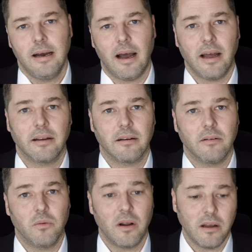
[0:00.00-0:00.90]
And
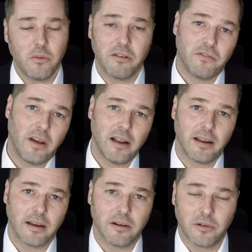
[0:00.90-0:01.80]
when they were
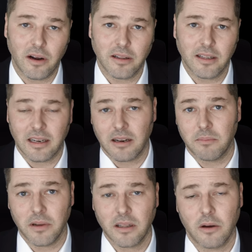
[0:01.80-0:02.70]
failing, rather than
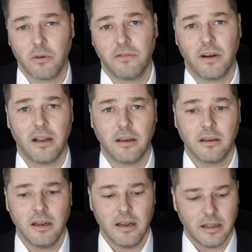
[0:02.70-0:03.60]
admit they were
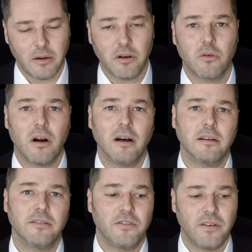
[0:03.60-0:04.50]
failing, they would
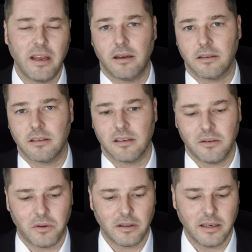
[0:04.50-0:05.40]
rather fake it.
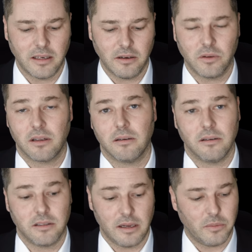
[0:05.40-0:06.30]
And what they did with it
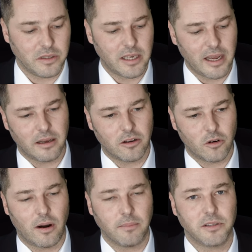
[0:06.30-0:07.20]
is they would take
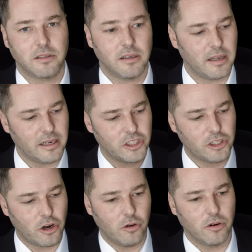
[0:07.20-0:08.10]
crops that they'd
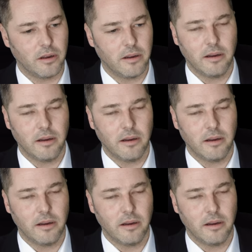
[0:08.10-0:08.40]
showed